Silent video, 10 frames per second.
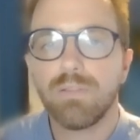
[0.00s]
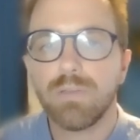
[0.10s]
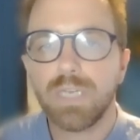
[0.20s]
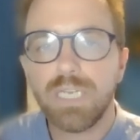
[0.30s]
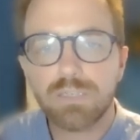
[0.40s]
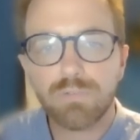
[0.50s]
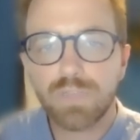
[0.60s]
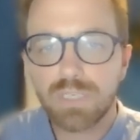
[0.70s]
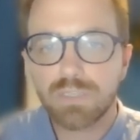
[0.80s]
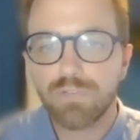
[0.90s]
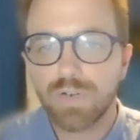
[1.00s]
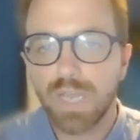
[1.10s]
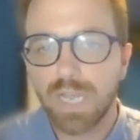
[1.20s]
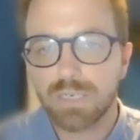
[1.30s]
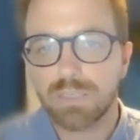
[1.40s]
Each of these different
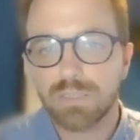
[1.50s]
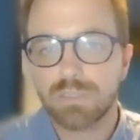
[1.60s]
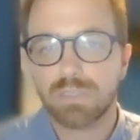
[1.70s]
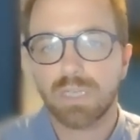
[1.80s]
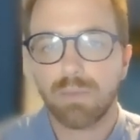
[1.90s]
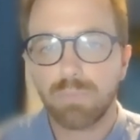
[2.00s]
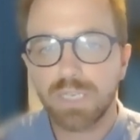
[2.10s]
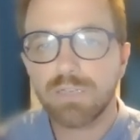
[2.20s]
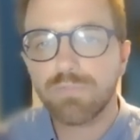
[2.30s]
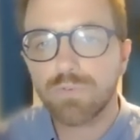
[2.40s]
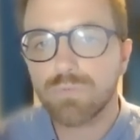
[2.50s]
actors can play different